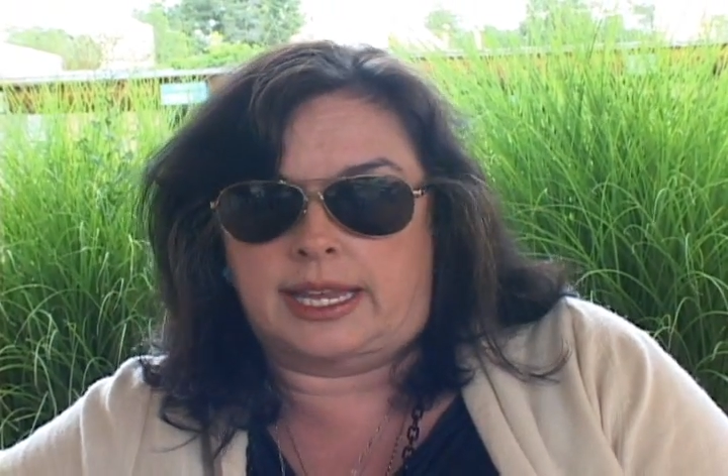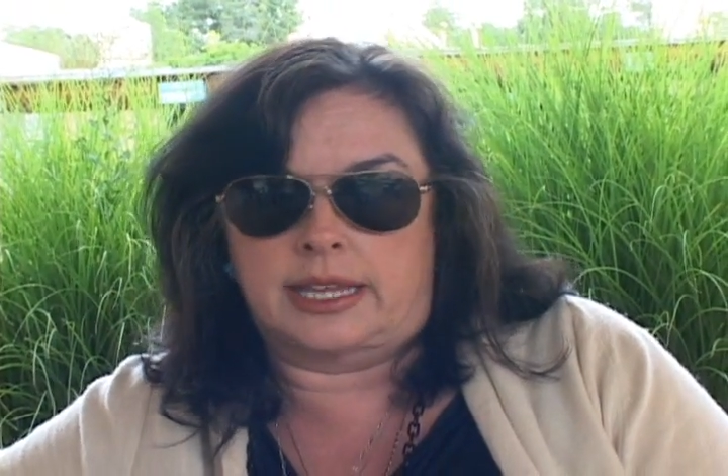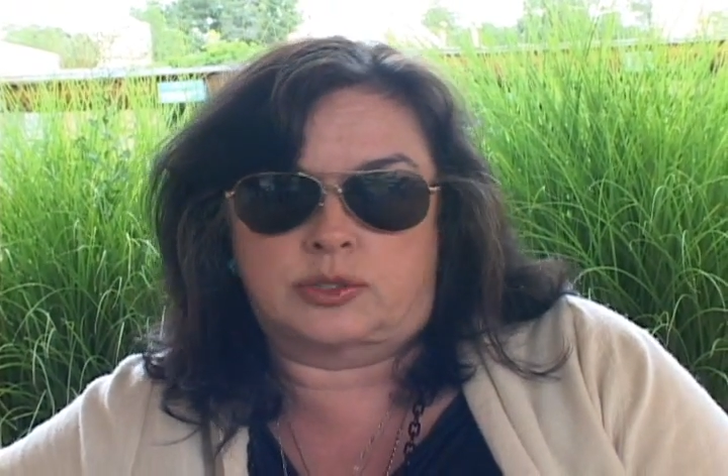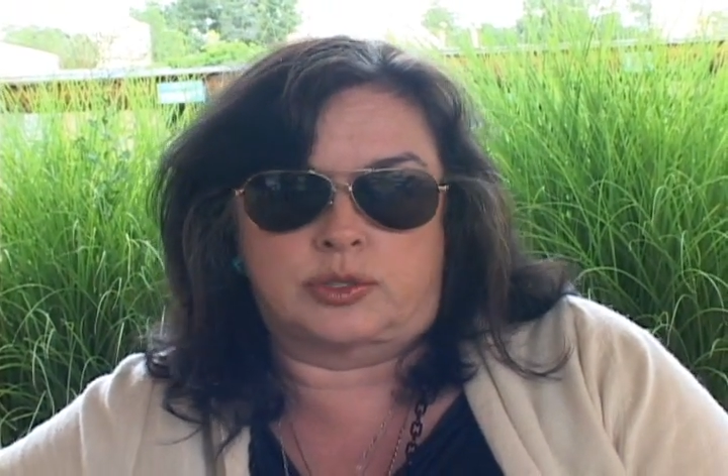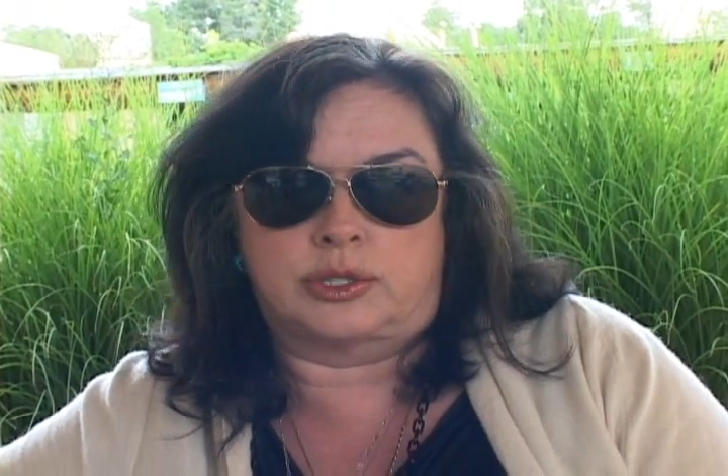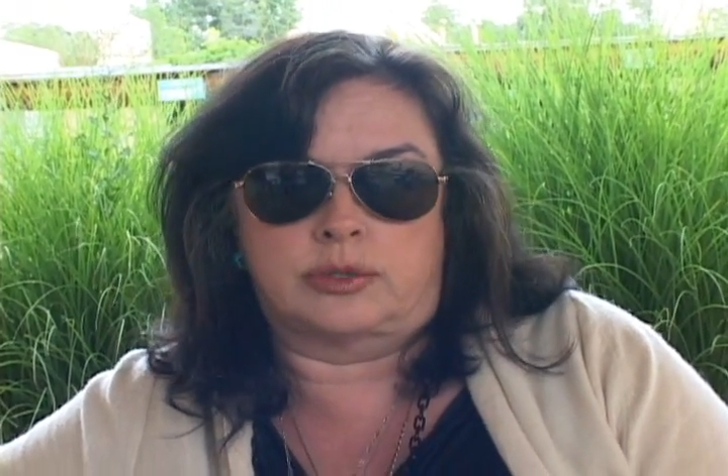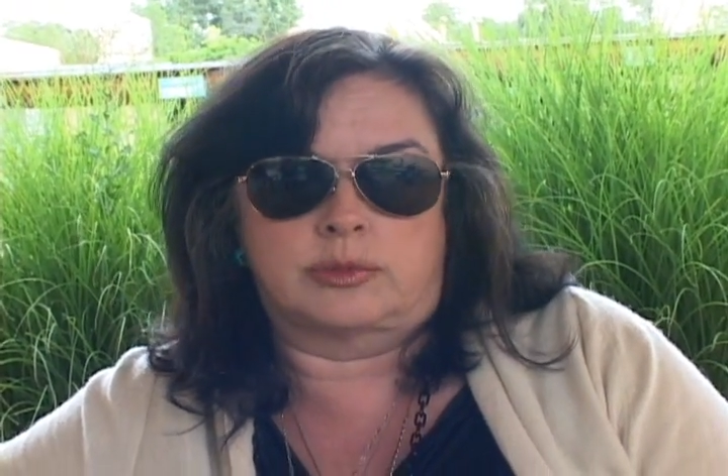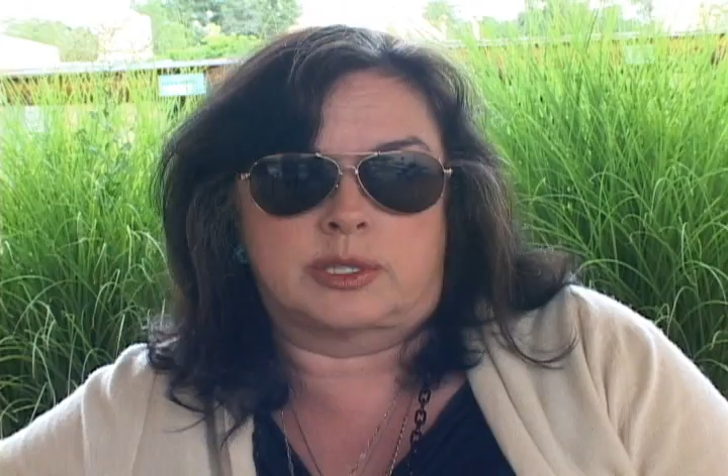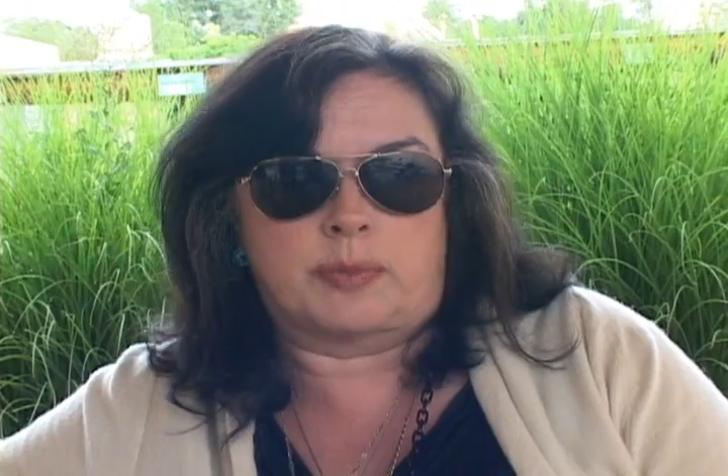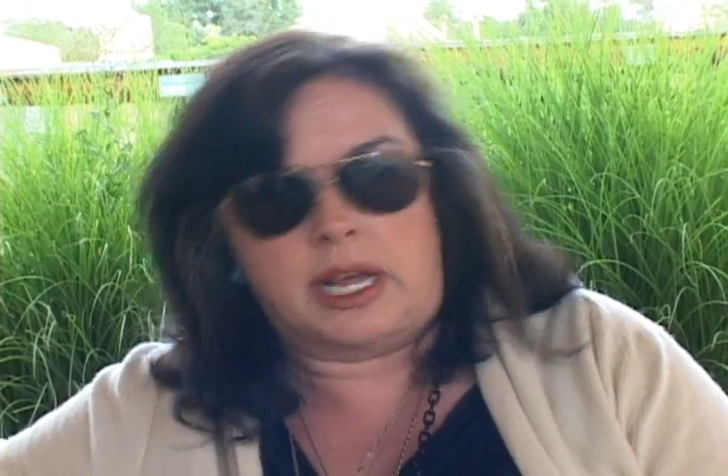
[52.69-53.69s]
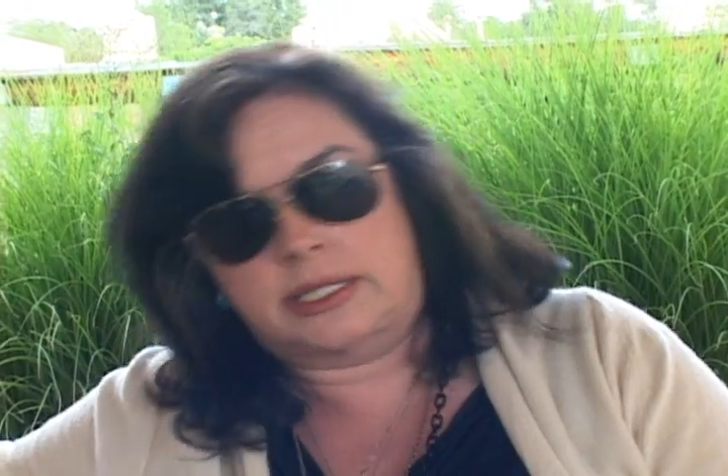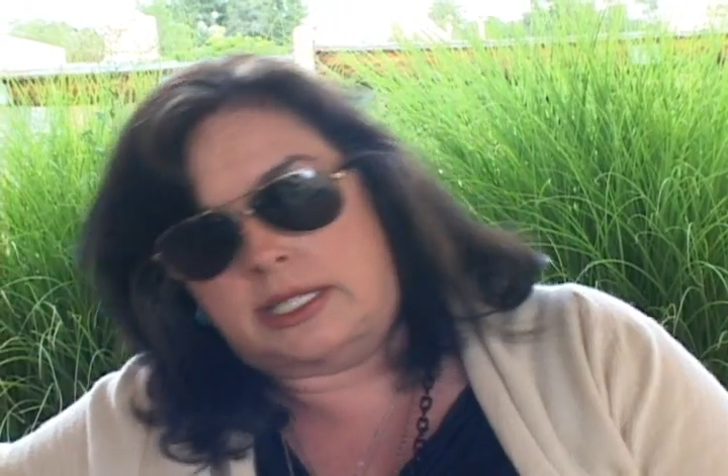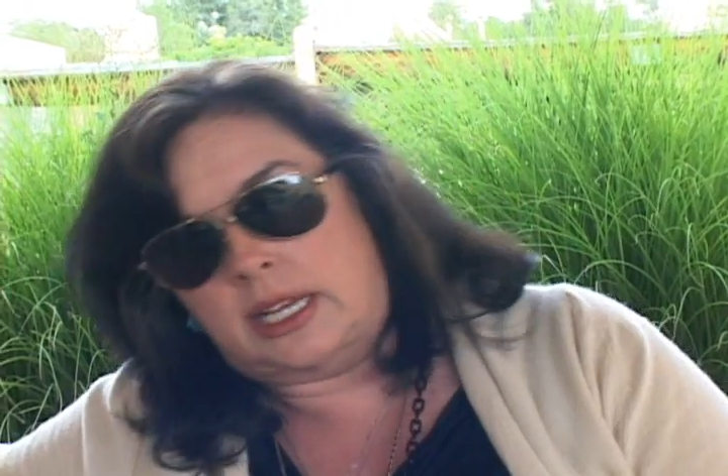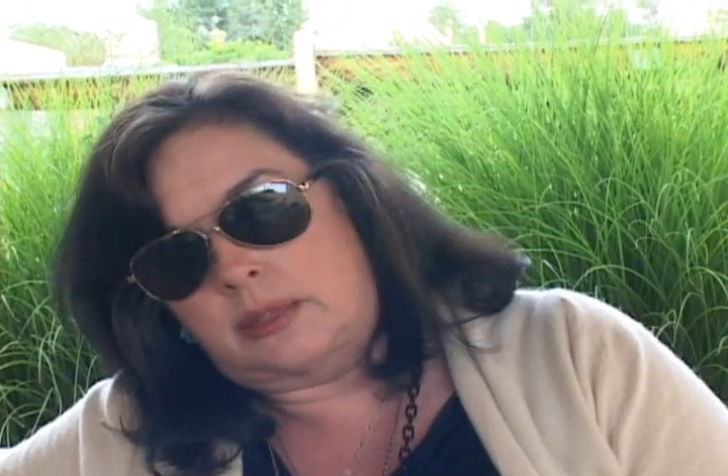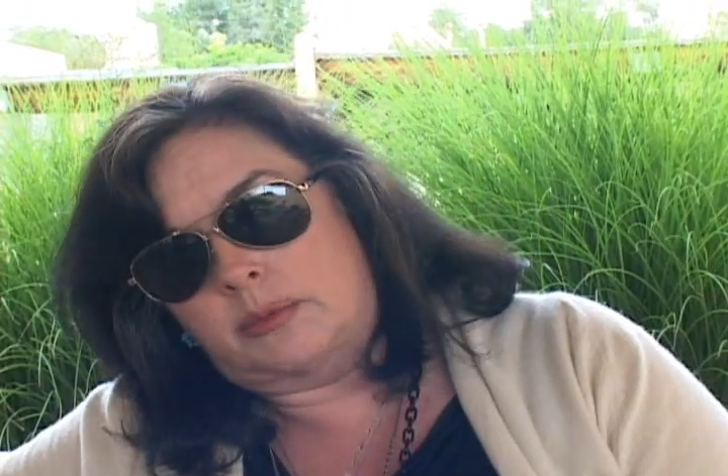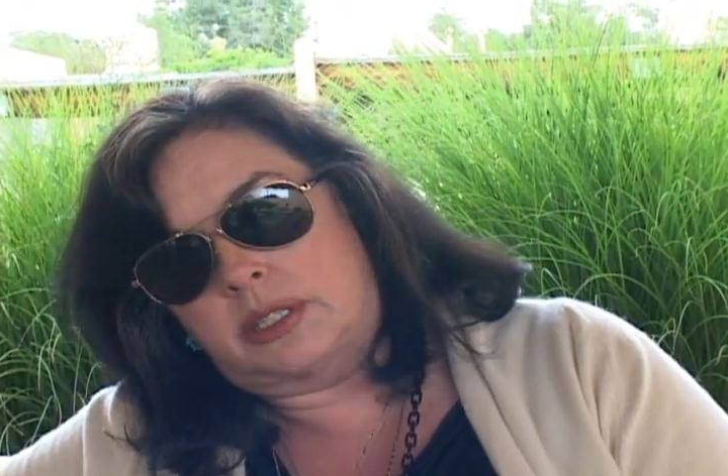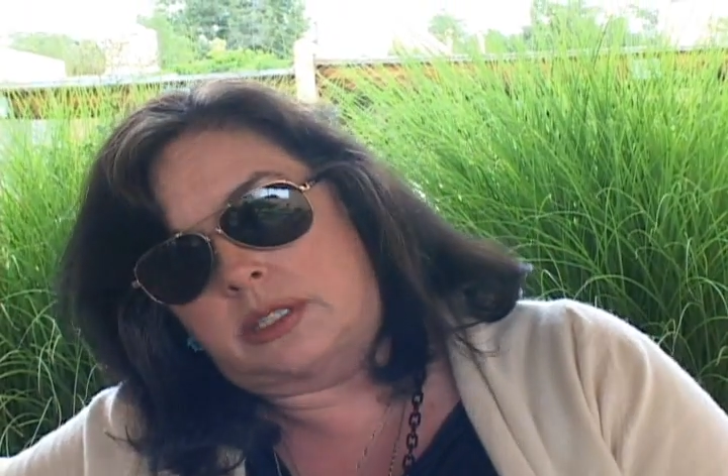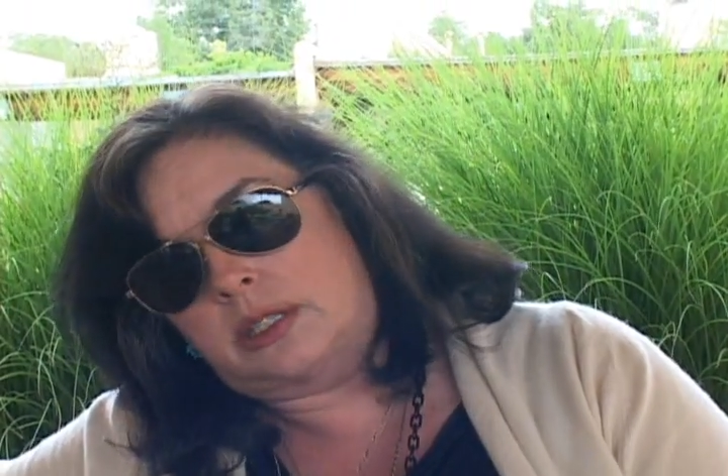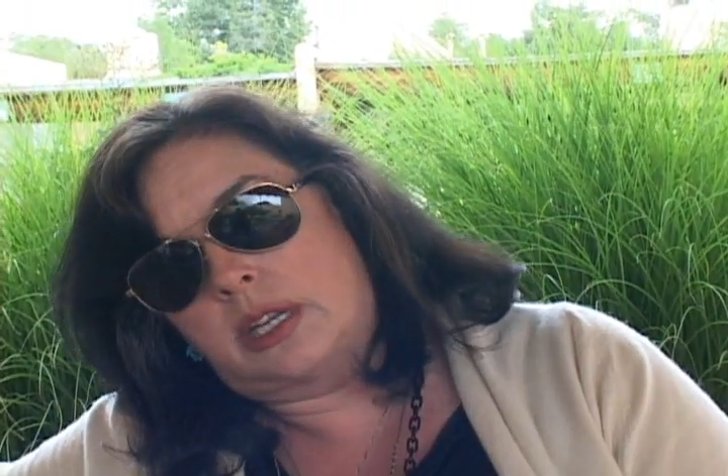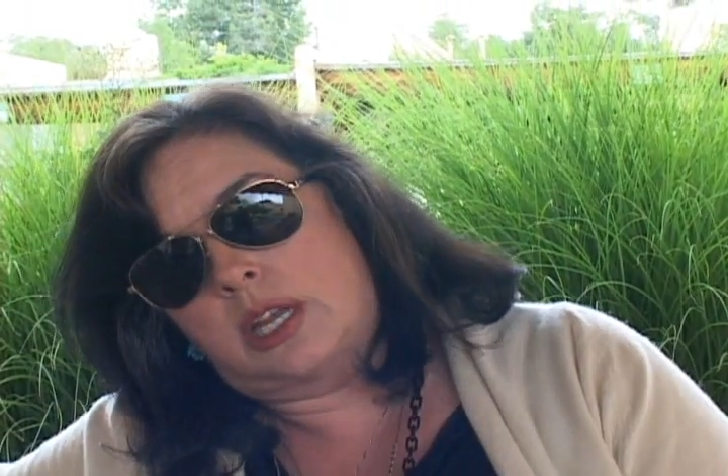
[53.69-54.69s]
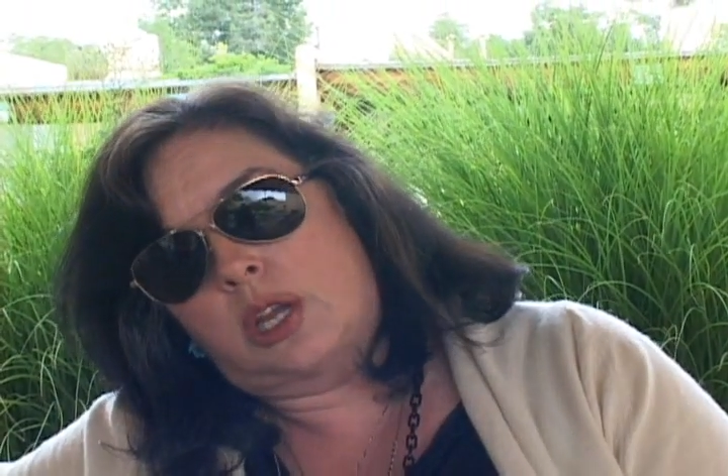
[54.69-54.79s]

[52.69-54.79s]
estrogen response elements and